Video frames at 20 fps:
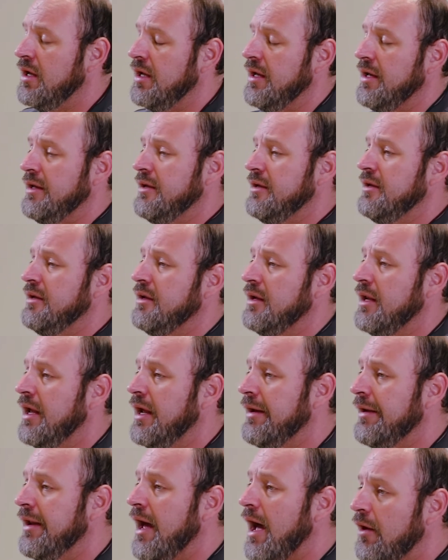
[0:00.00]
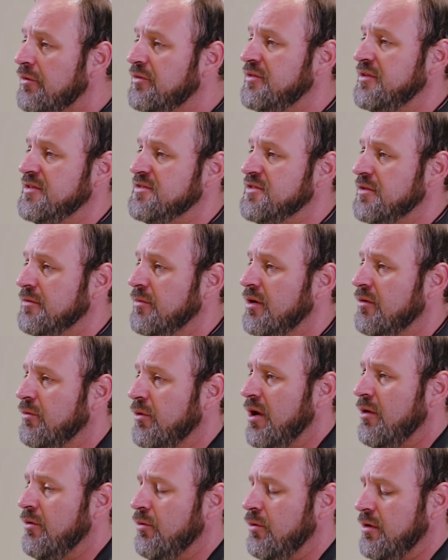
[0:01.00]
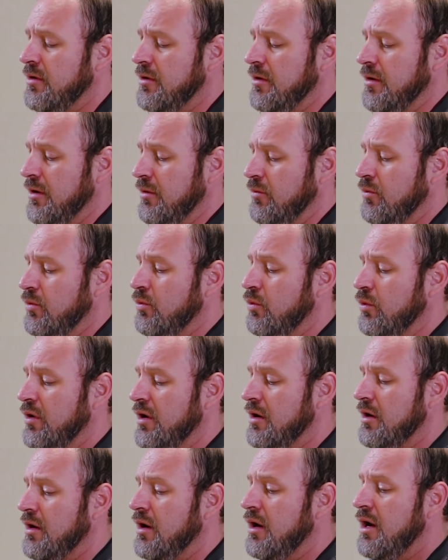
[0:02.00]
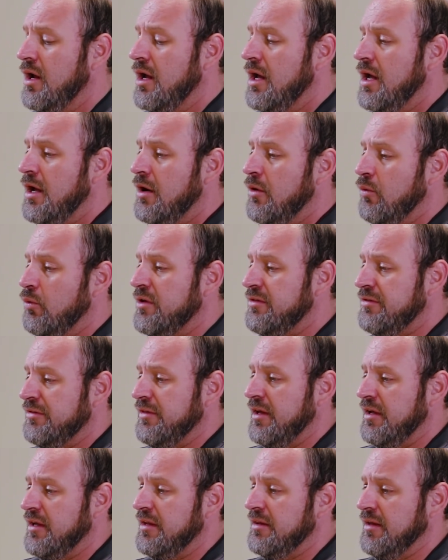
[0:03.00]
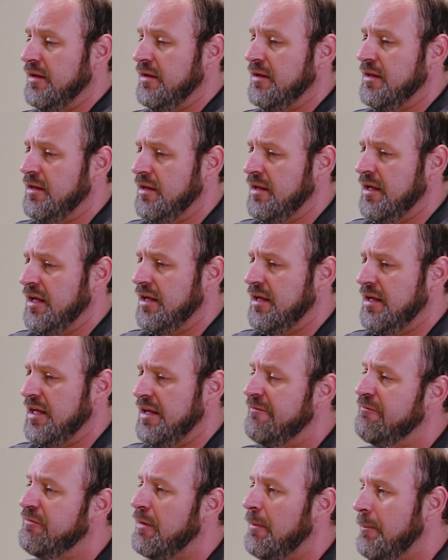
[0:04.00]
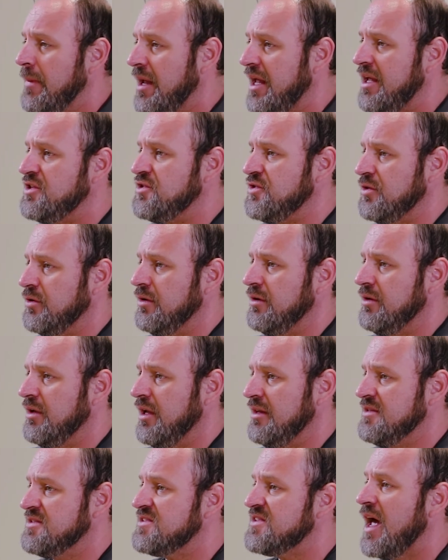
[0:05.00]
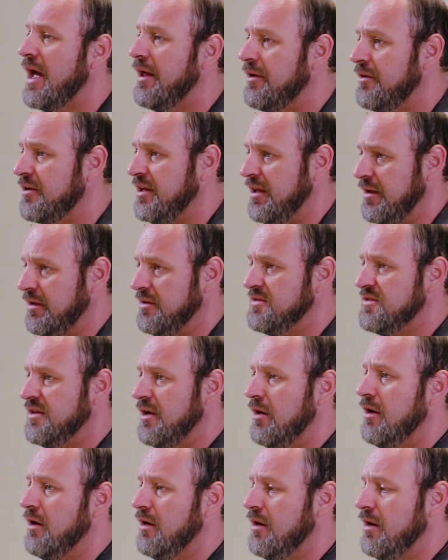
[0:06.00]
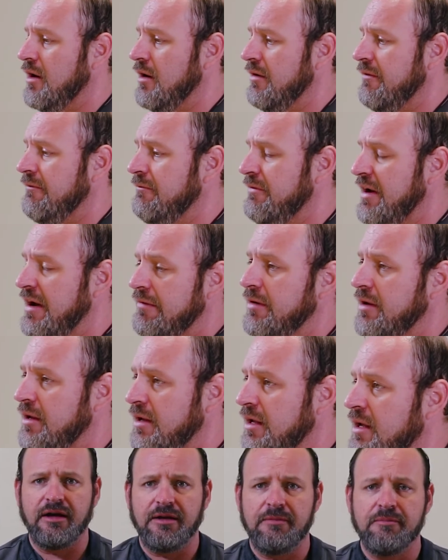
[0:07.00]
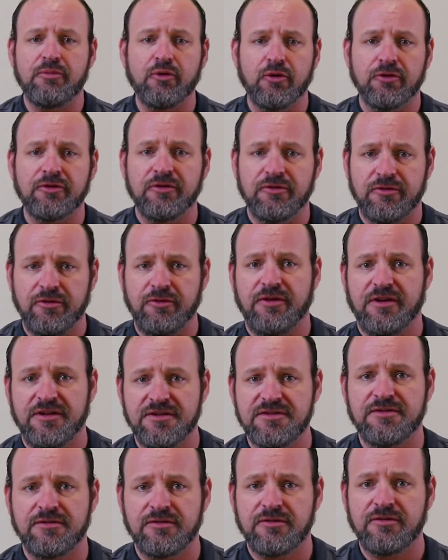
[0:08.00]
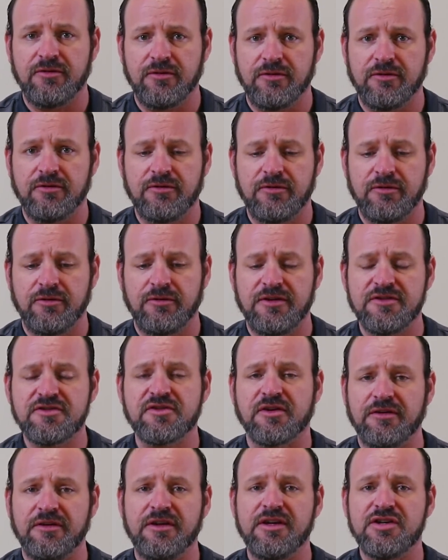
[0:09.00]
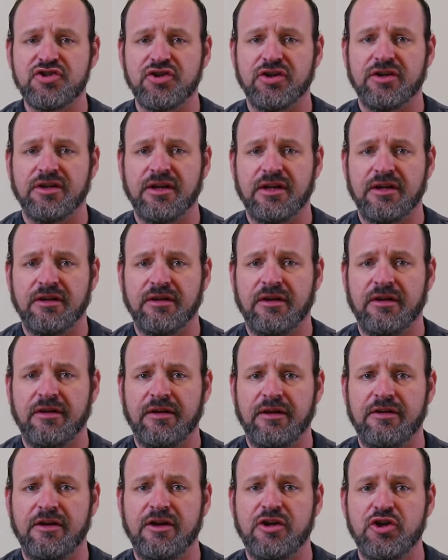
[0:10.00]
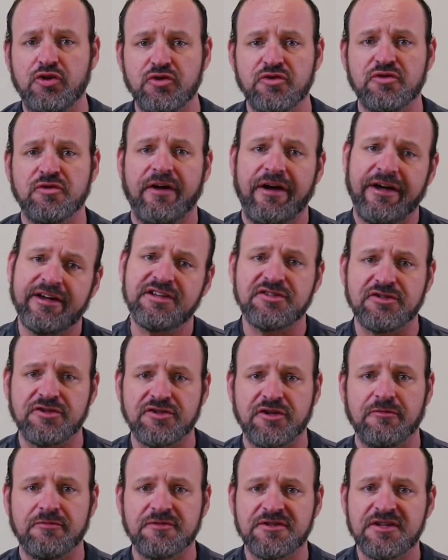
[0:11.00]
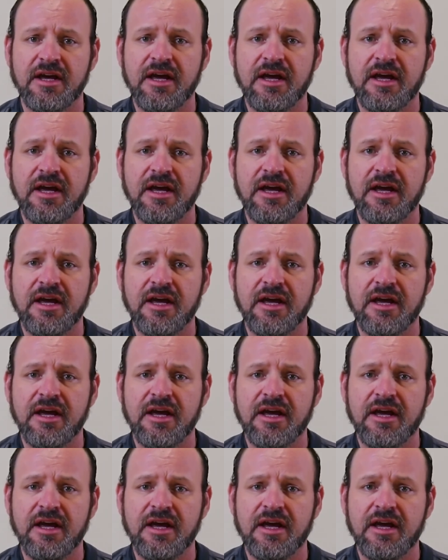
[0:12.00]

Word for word: in, in autism, uh, where, where we think that uh, inflammation and cytokines are, are very important to this, to, to this condition, and, and the use of exosomes